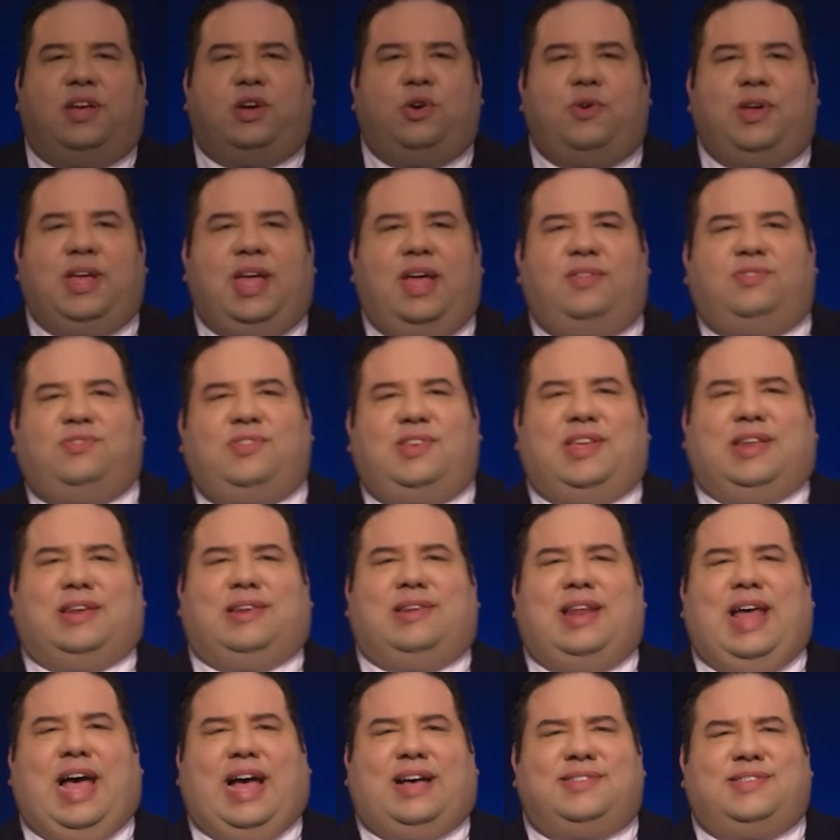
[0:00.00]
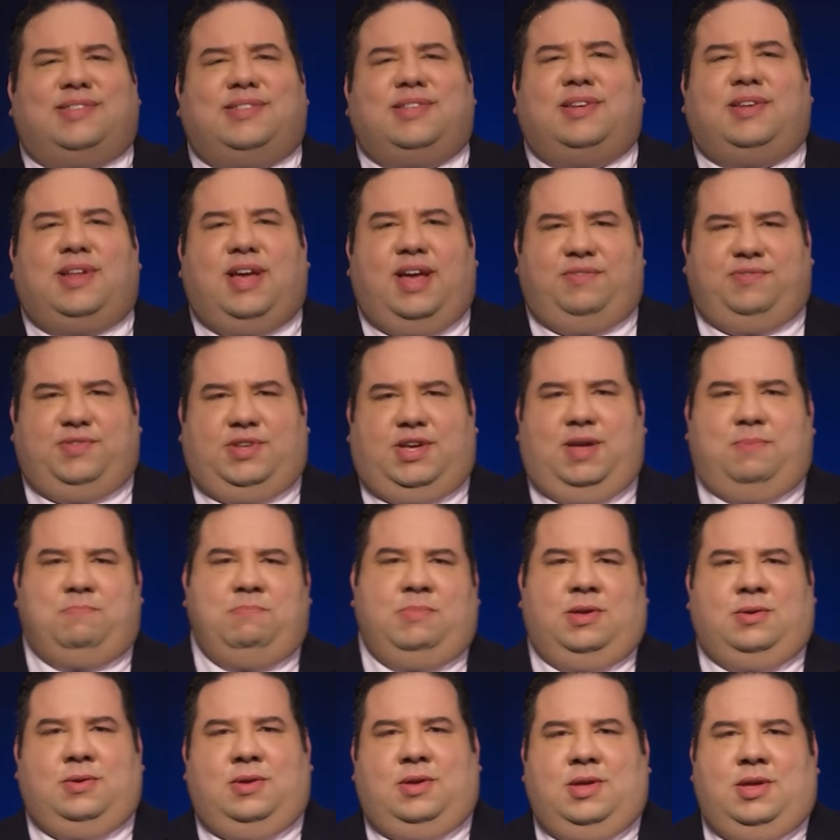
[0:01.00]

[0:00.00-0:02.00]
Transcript: it creates can last a lifetime.